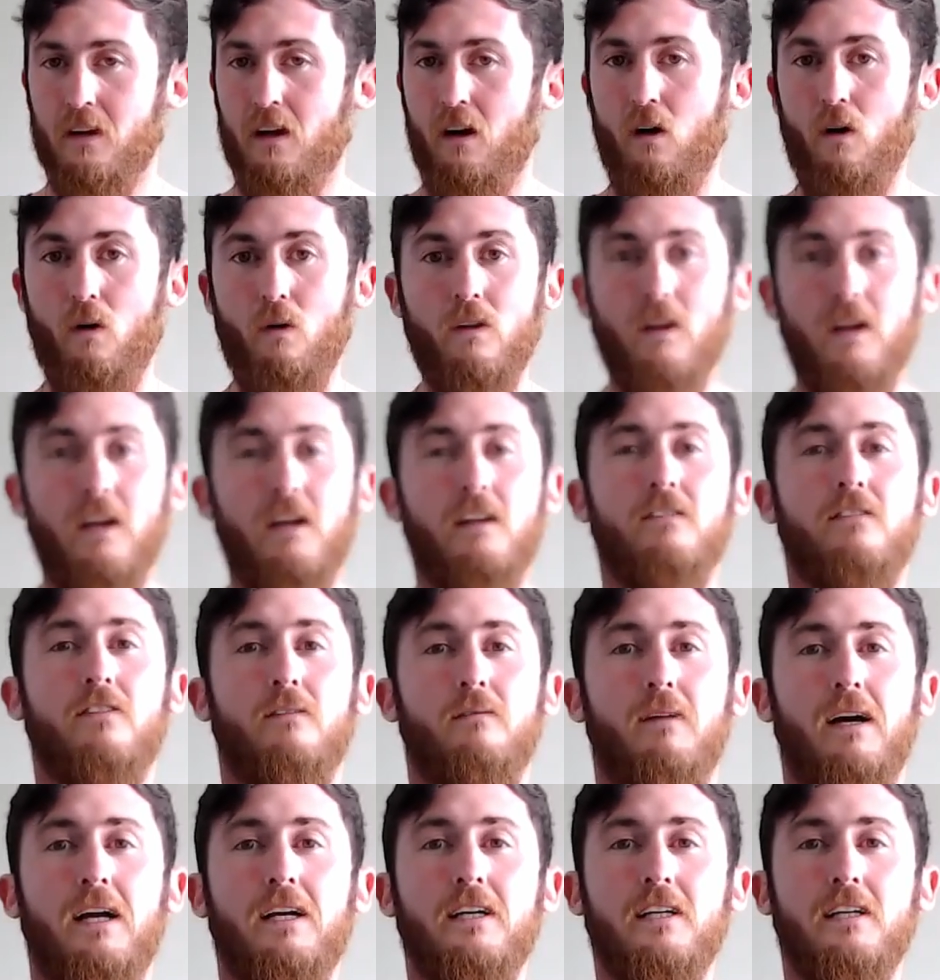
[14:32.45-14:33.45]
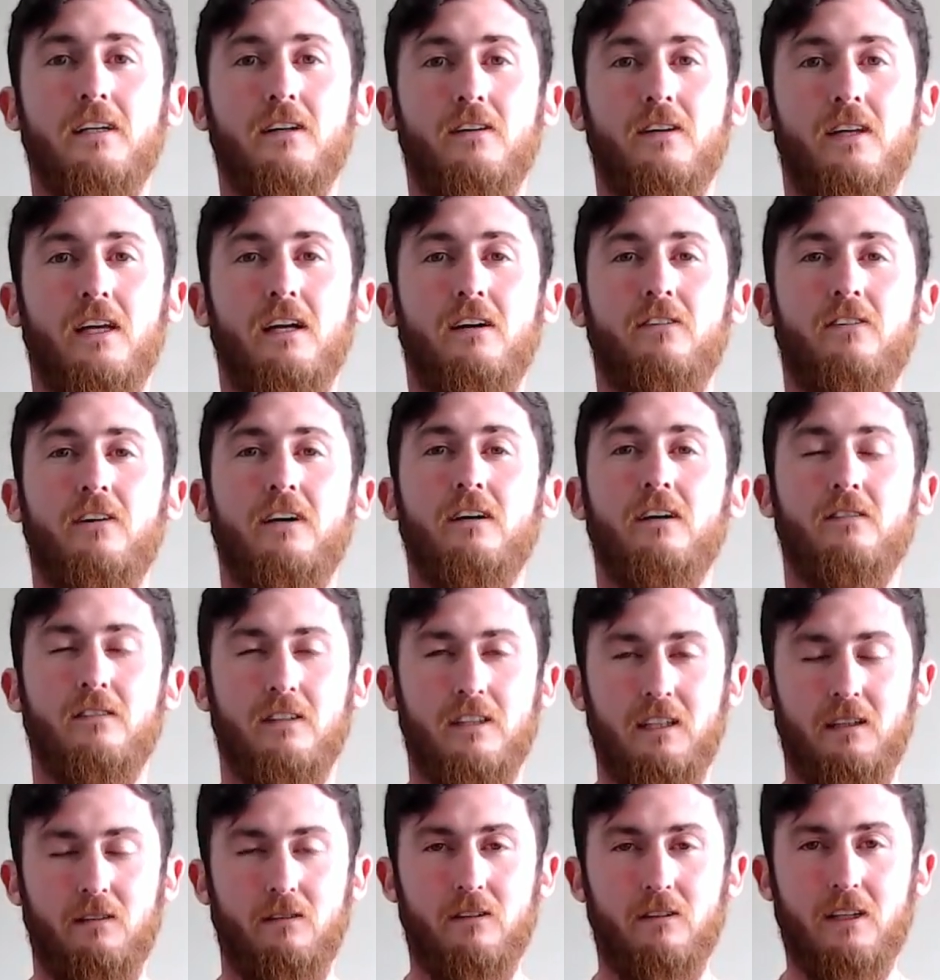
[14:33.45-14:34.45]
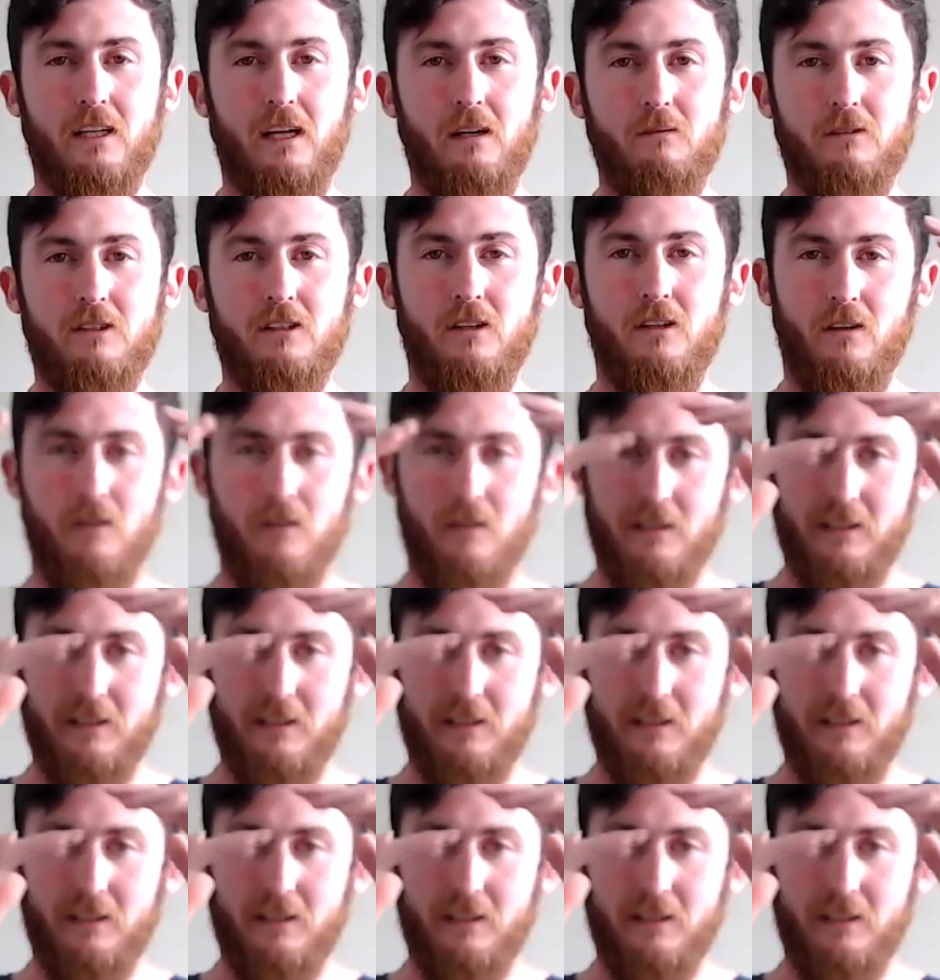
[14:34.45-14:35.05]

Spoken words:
all the information on that frequency would come to you.